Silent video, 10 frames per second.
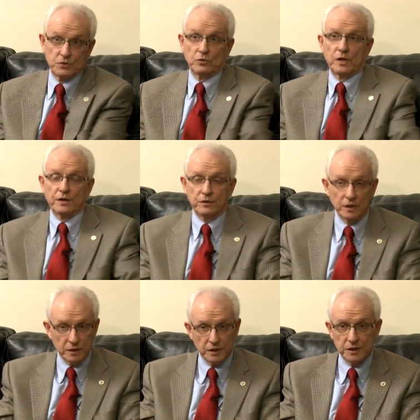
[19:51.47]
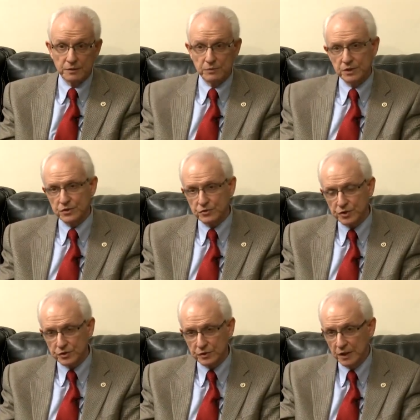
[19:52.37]
So I think that the
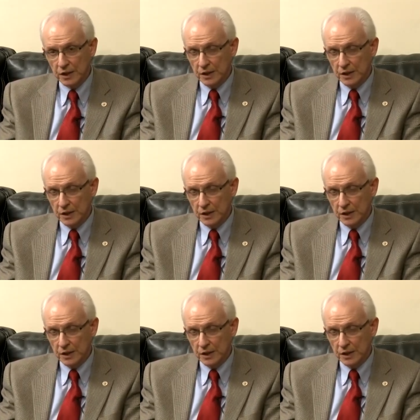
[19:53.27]
administration,